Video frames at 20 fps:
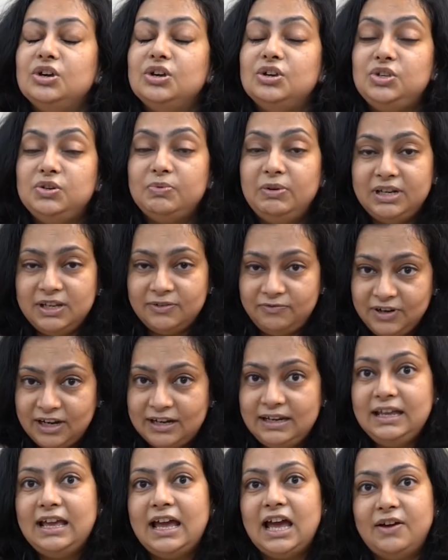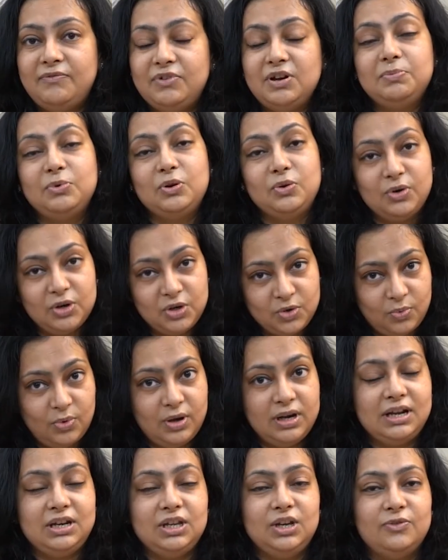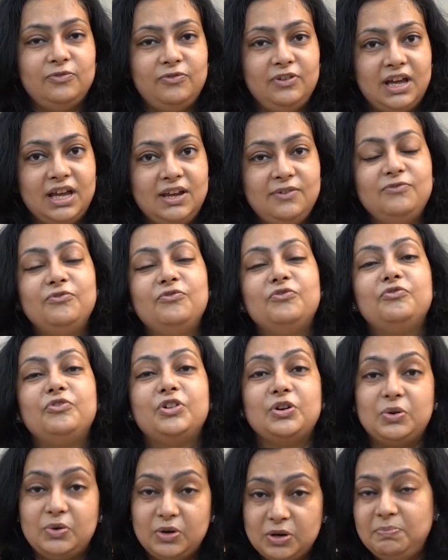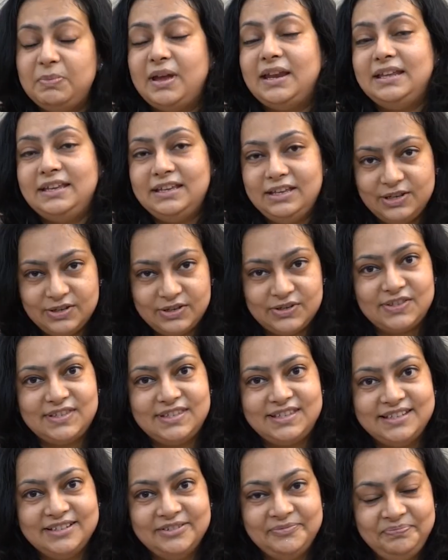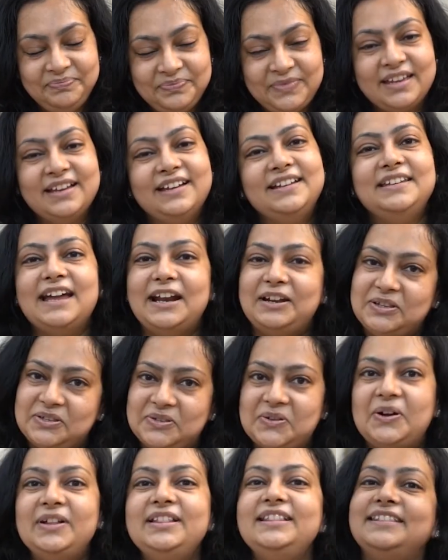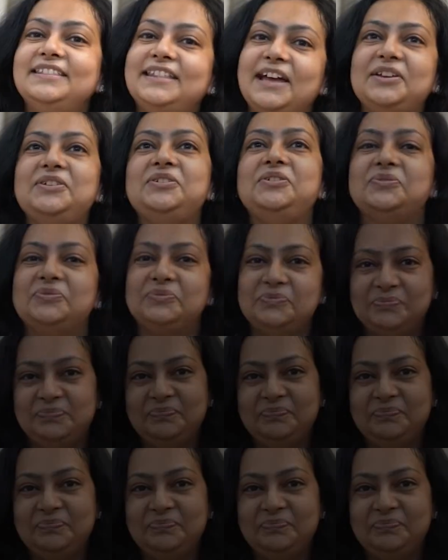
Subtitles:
you will definitely have a good quality of life for good many years. That is all. Thank you.